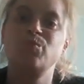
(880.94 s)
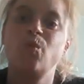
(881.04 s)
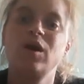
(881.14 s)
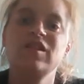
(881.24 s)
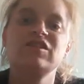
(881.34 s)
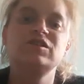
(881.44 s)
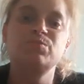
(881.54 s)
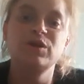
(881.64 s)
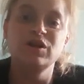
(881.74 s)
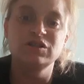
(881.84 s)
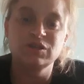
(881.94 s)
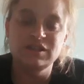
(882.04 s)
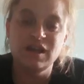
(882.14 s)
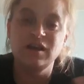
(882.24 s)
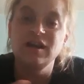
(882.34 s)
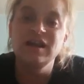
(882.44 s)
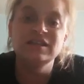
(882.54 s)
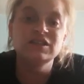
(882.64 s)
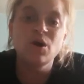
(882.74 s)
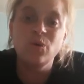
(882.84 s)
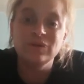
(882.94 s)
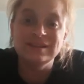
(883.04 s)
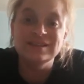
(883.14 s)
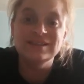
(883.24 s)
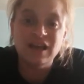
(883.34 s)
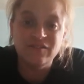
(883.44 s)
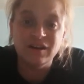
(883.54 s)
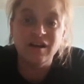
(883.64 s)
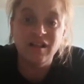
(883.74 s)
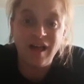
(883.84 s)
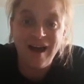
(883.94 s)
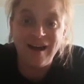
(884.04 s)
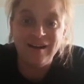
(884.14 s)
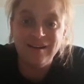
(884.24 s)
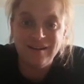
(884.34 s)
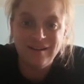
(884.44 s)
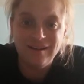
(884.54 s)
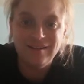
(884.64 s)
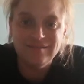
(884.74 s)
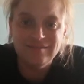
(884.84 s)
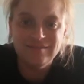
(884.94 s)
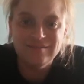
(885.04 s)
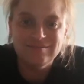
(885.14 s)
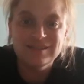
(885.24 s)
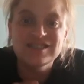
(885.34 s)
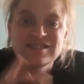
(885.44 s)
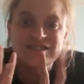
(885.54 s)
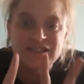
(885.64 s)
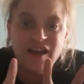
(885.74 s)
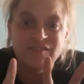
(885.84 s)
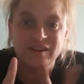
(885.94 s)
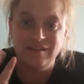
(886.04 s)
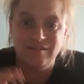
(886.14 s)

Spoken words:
One of the spirits said, it's only 7 o'clock. 7.